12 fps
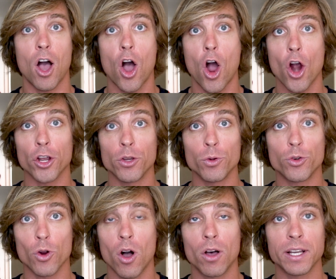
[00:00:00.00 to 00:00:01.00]
are you
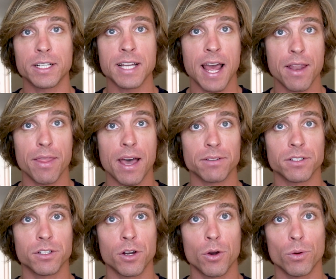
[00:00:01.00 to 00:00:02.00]
drawing
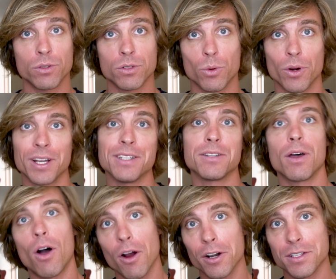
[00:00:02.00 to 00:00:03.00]
10,000 toads, or is
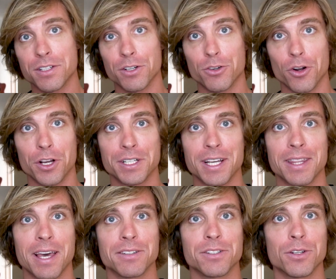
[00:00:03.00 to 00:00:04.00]
the artist drawing
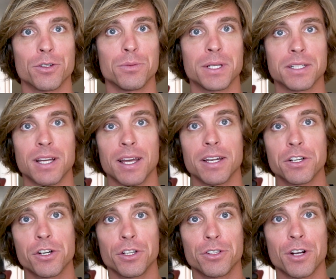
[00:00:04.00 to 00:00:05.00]
10,000 toads? Because I
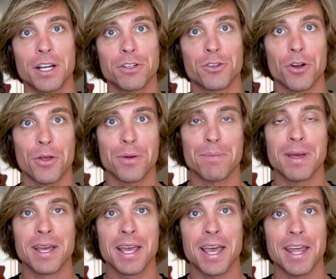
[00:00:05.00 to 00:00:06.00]
initially tried to draw them
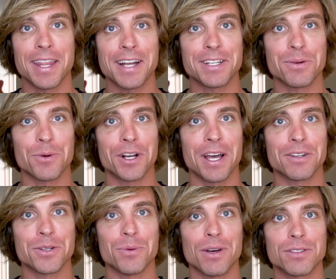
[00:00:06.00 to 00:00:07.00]
and that didn't work out
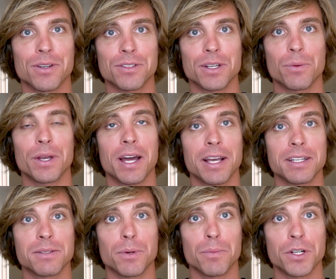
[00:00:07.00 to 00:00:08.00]
too well, so I was like, we got to get
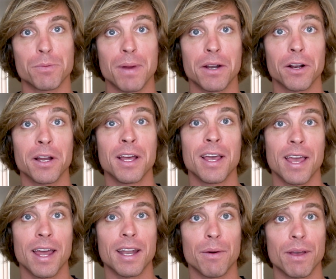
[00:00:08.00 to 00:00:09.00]
someone much better,
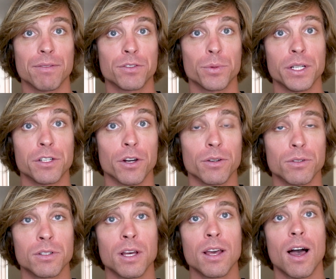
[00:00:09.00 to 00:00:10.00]
and now we have sweet
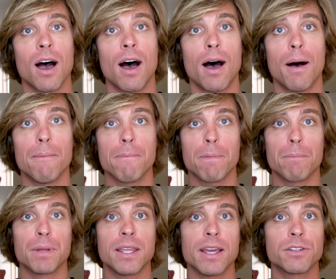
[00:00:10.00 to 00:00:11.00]
toads.
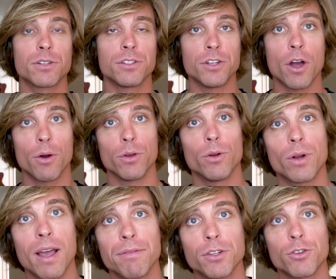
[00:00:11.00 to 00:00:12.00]
But the answer is no. You don't
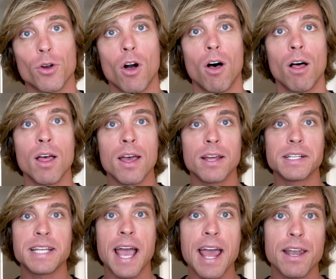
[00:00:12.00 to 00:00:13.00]
have to draw
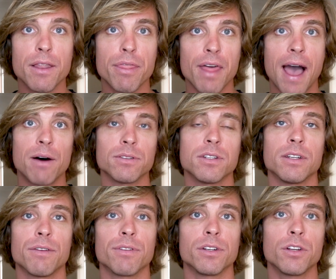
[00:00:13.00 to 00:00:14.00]
10,000
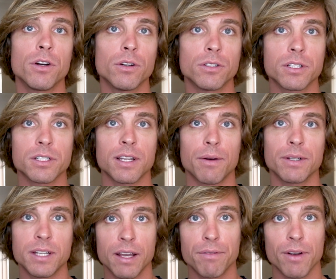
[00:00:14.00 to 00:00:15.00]
different toads because that
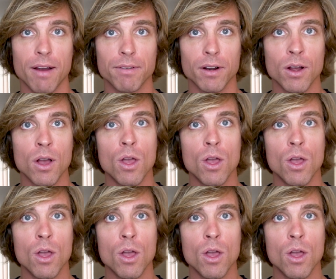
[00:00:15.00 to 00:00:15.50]
would take forever.